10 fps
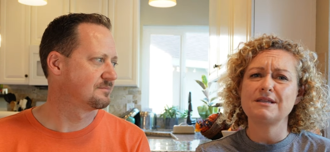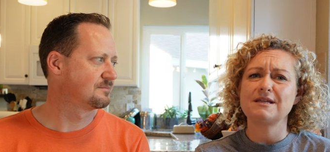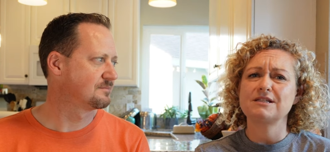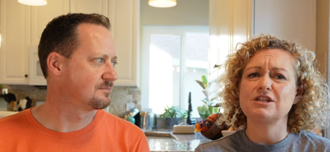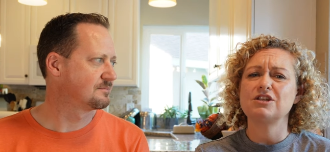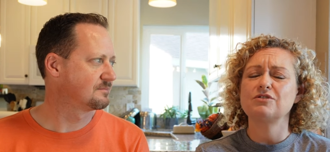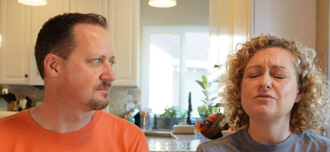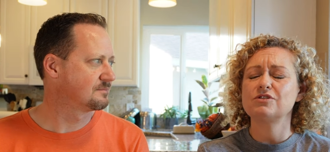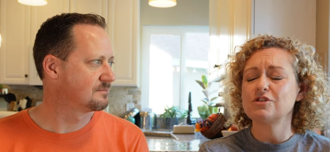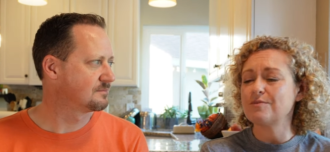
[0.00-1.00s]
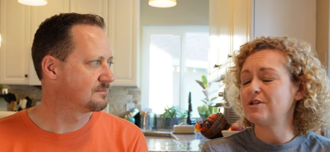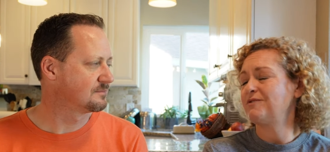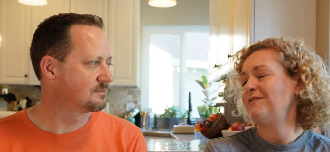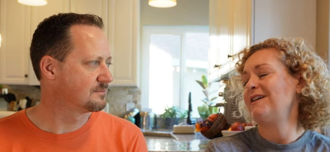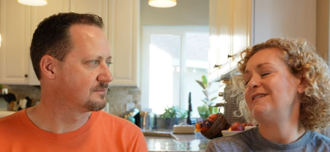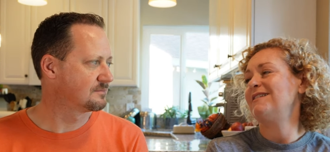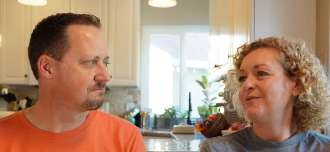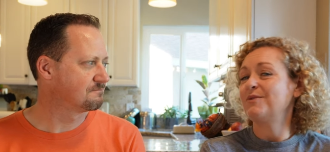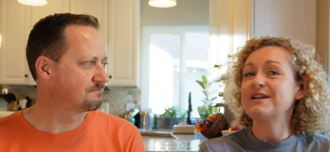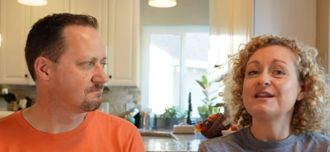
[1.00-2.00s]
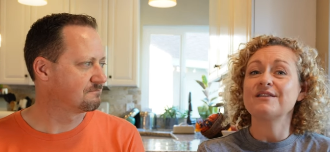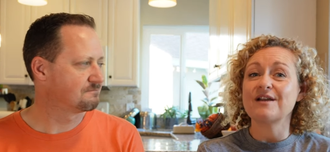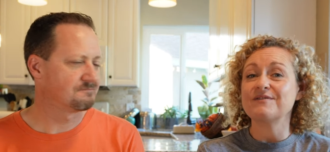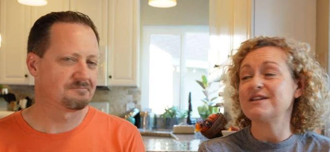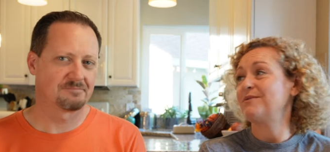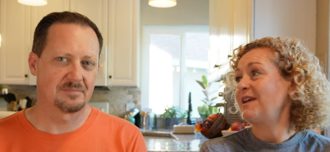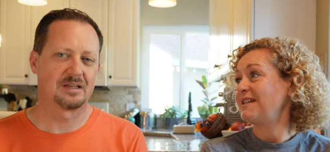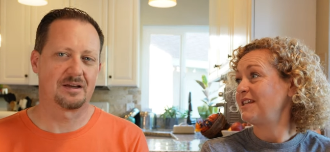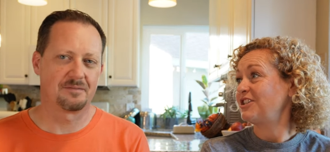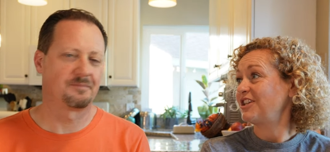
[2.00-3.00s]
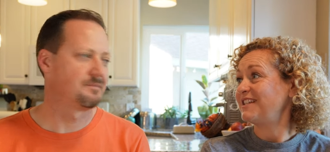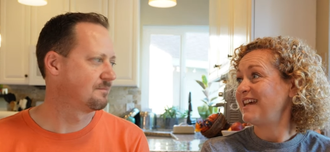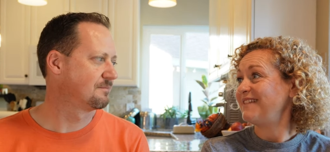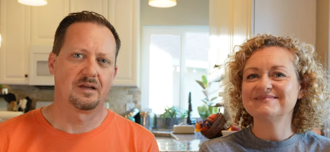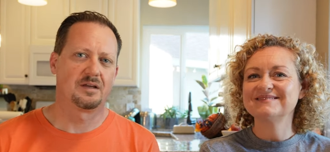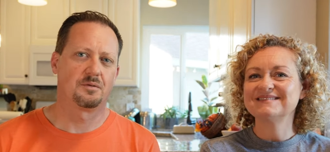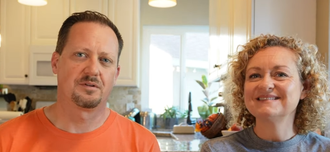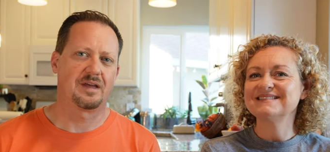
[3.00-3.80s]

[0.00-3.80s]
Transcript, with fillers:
Speaker 1: things to do, so much fun. We loved it. We had yeah. such a good time. It was